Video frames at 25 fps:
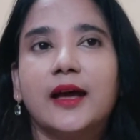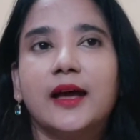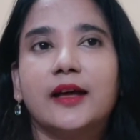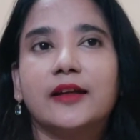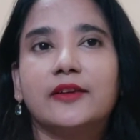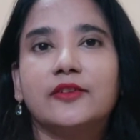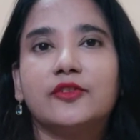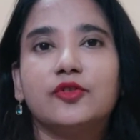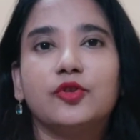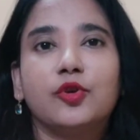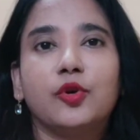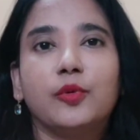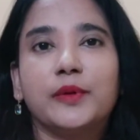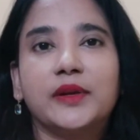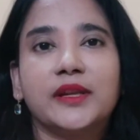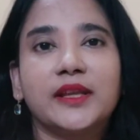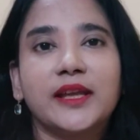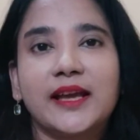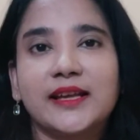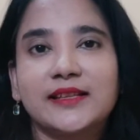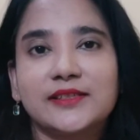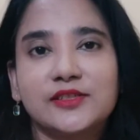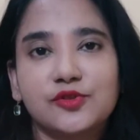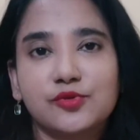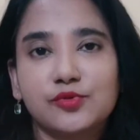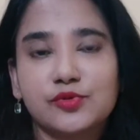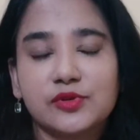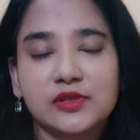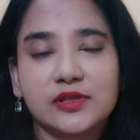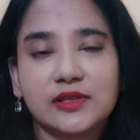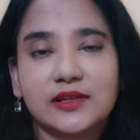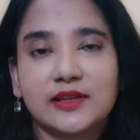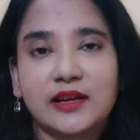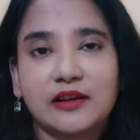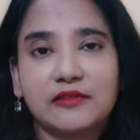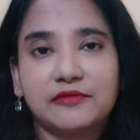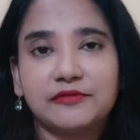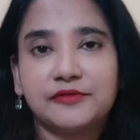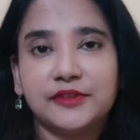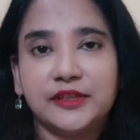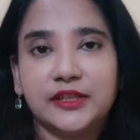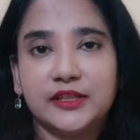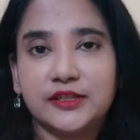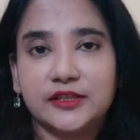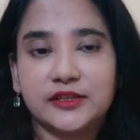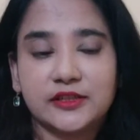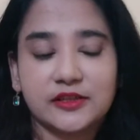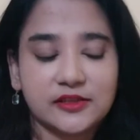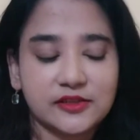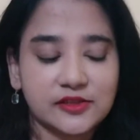nobody has used enough
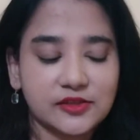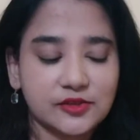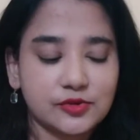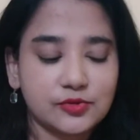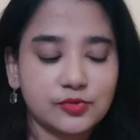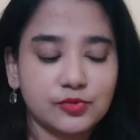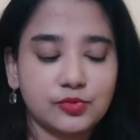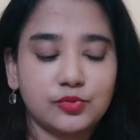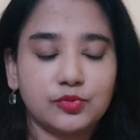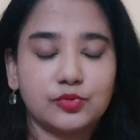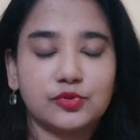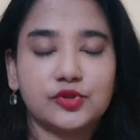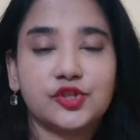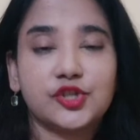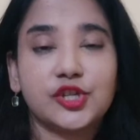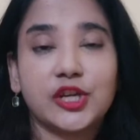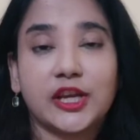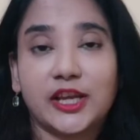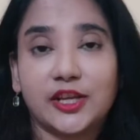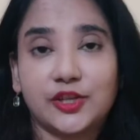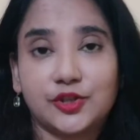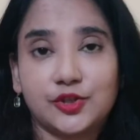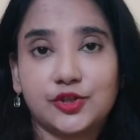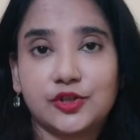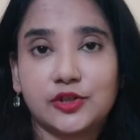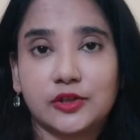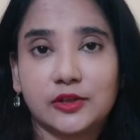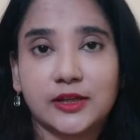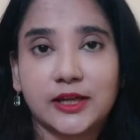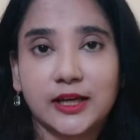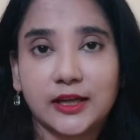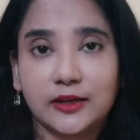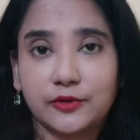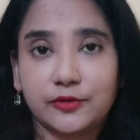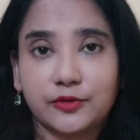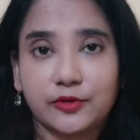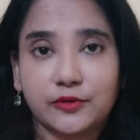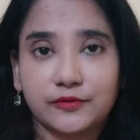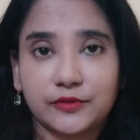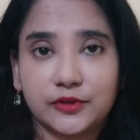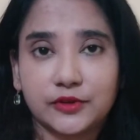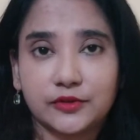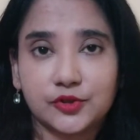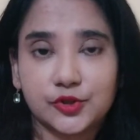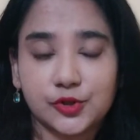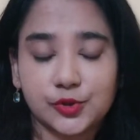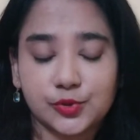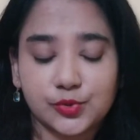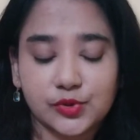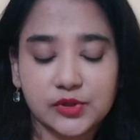filters to change the color of the
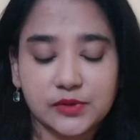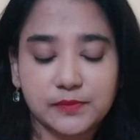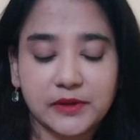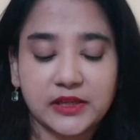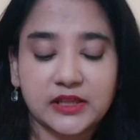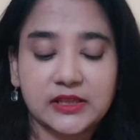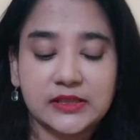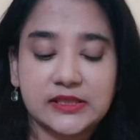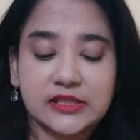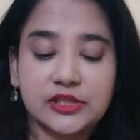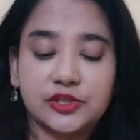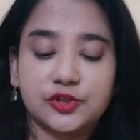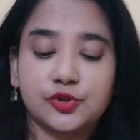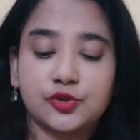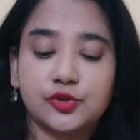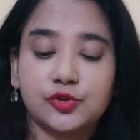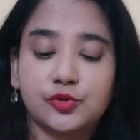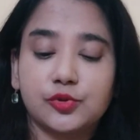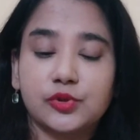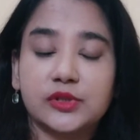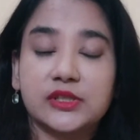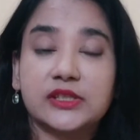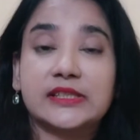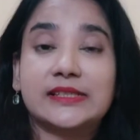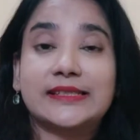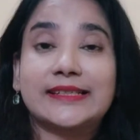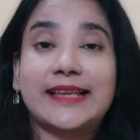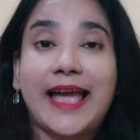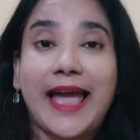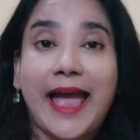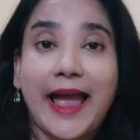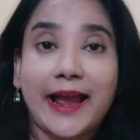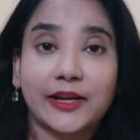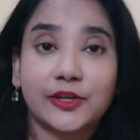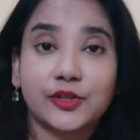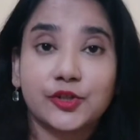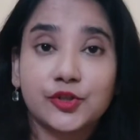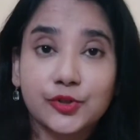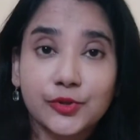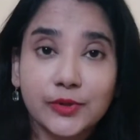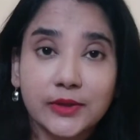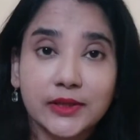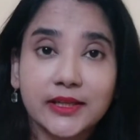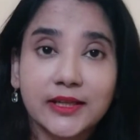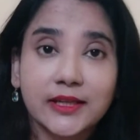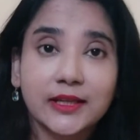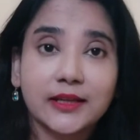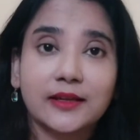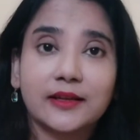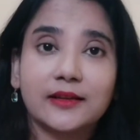juice, because the juice is
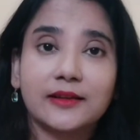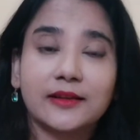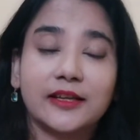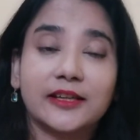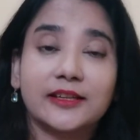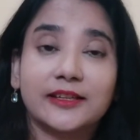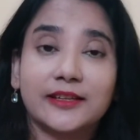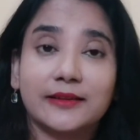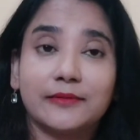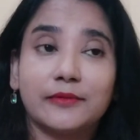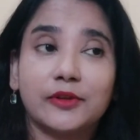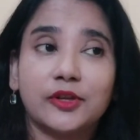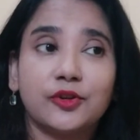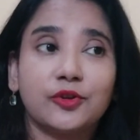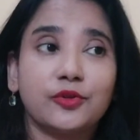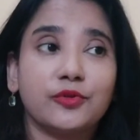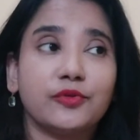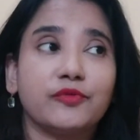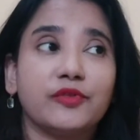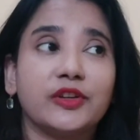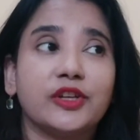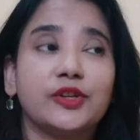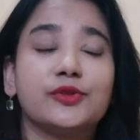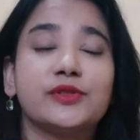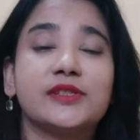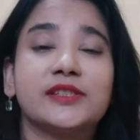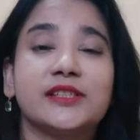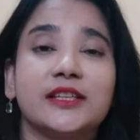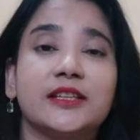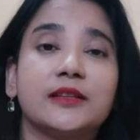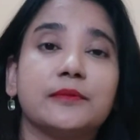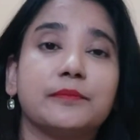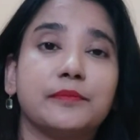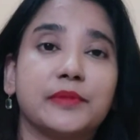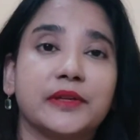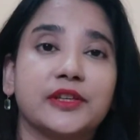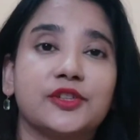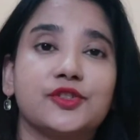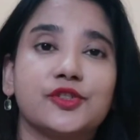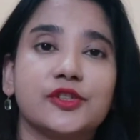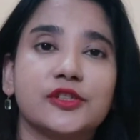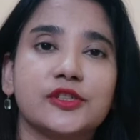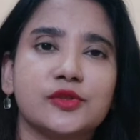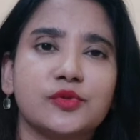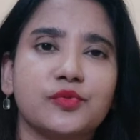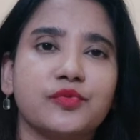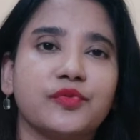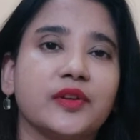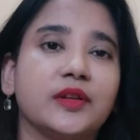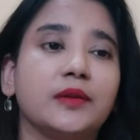actually, you know, when you see the pictures
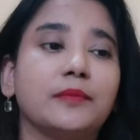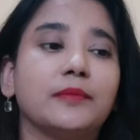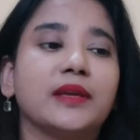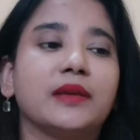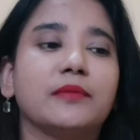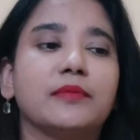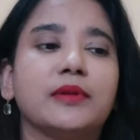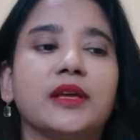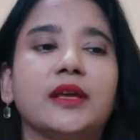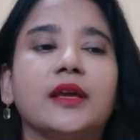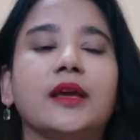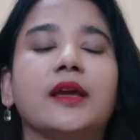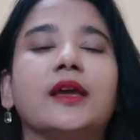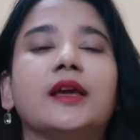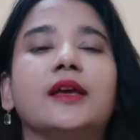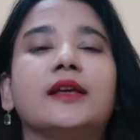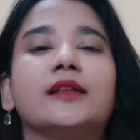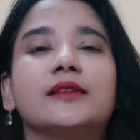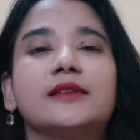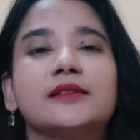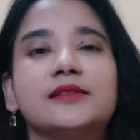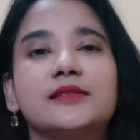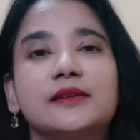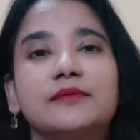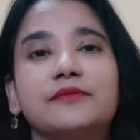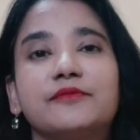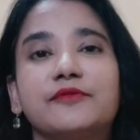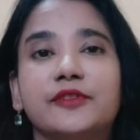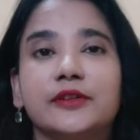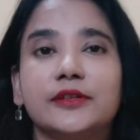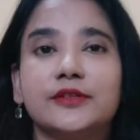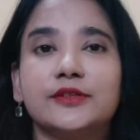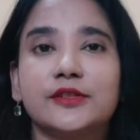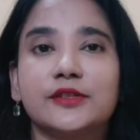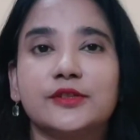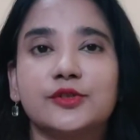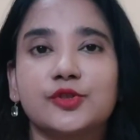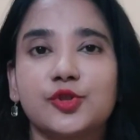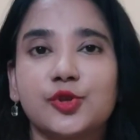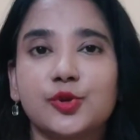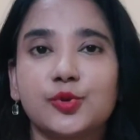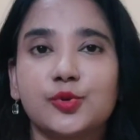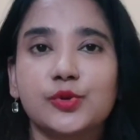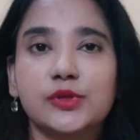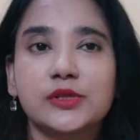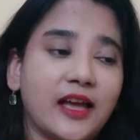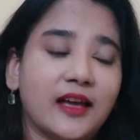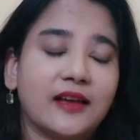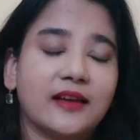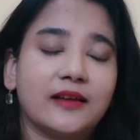you feel maybe there's some filters
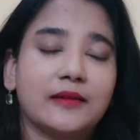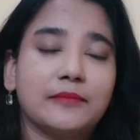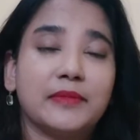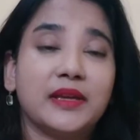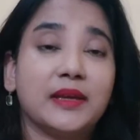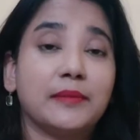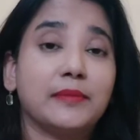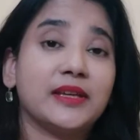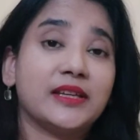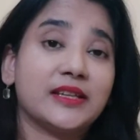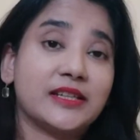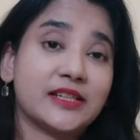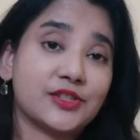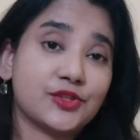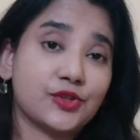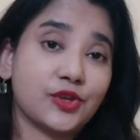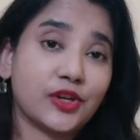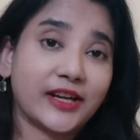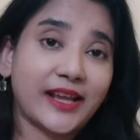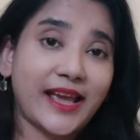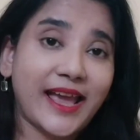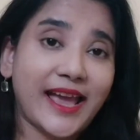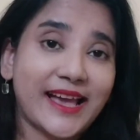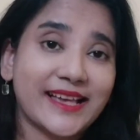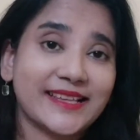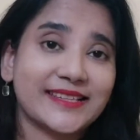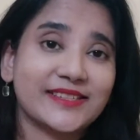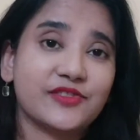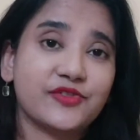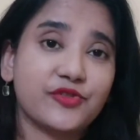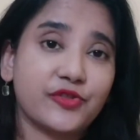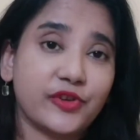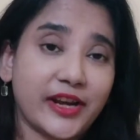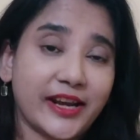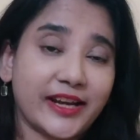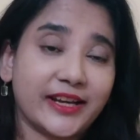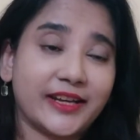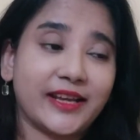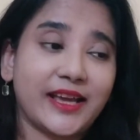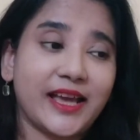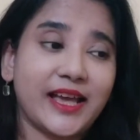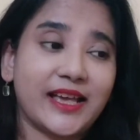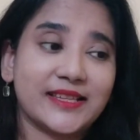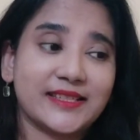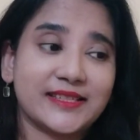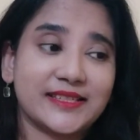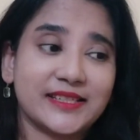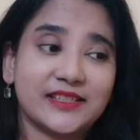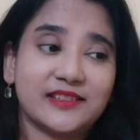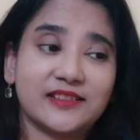used, maybe it is not as red
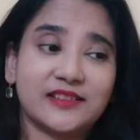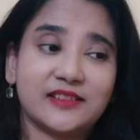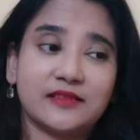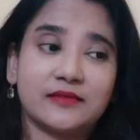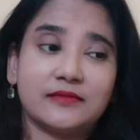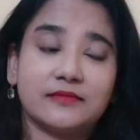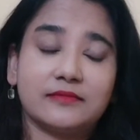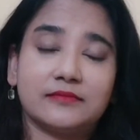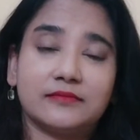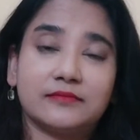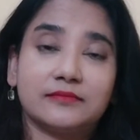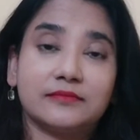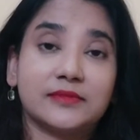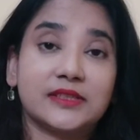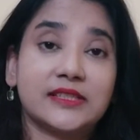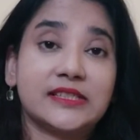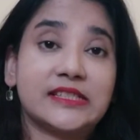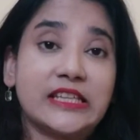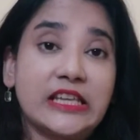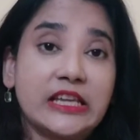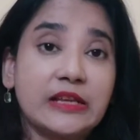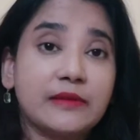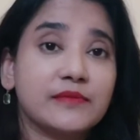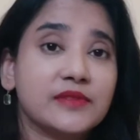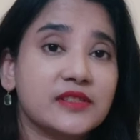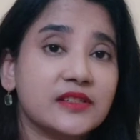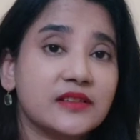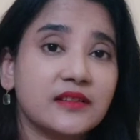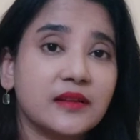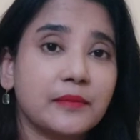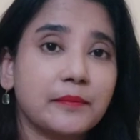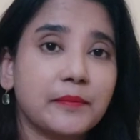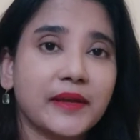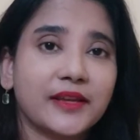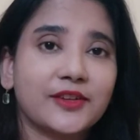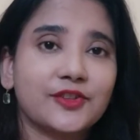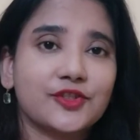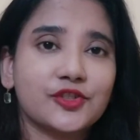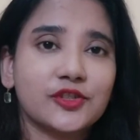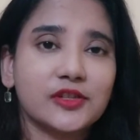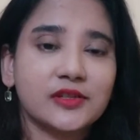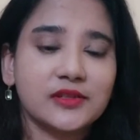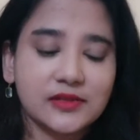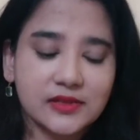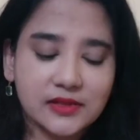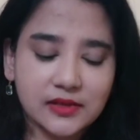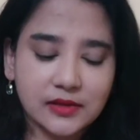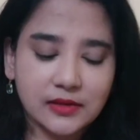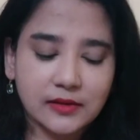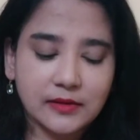as it seems in the
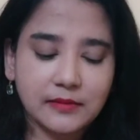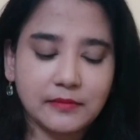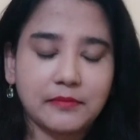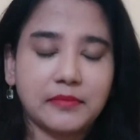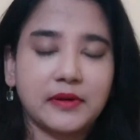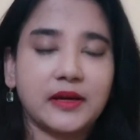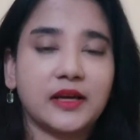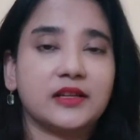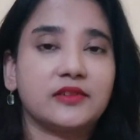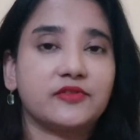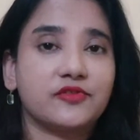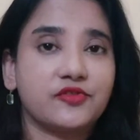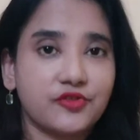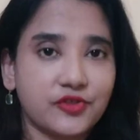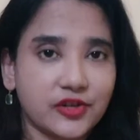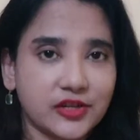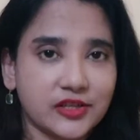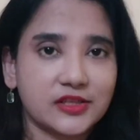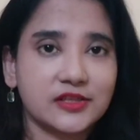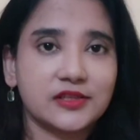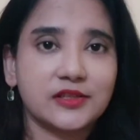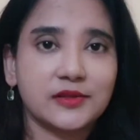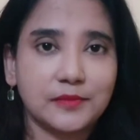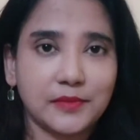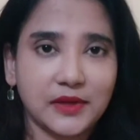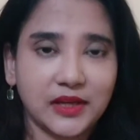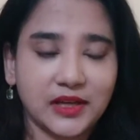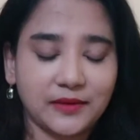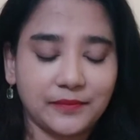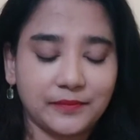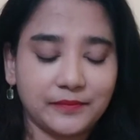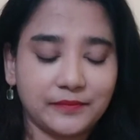pictures, but trust me,